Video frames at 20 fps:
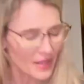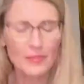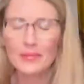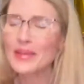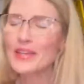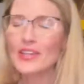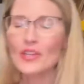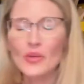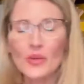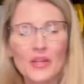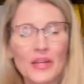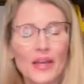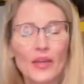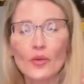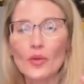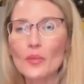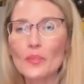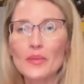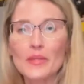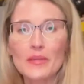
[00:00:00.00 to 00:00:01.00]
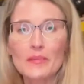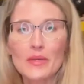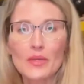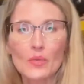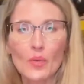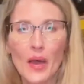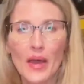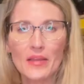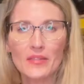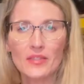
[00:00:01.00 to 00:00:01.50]
I'm like, you know what? I grew up in the
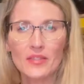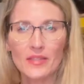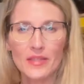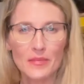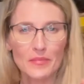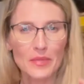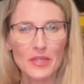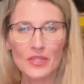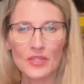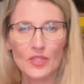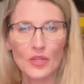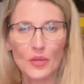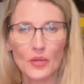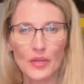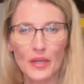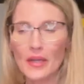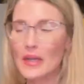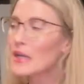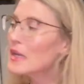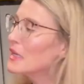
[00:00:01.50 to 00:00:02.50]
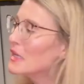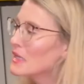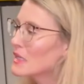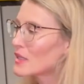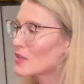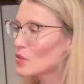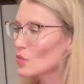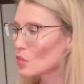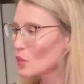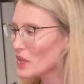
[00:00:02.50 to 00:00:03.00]
Midwest, in Minnesota.
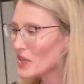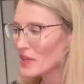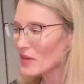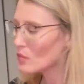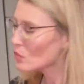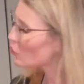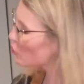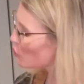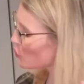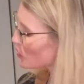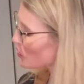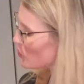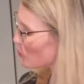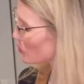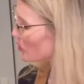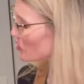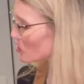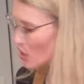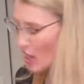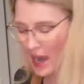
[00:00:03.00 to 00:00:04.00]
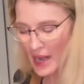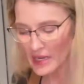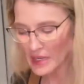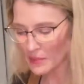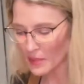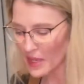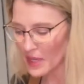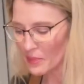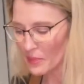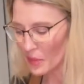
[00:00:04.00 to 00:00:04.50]
We're chatty
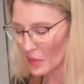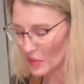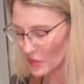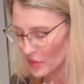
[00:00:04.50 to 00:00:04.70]
people.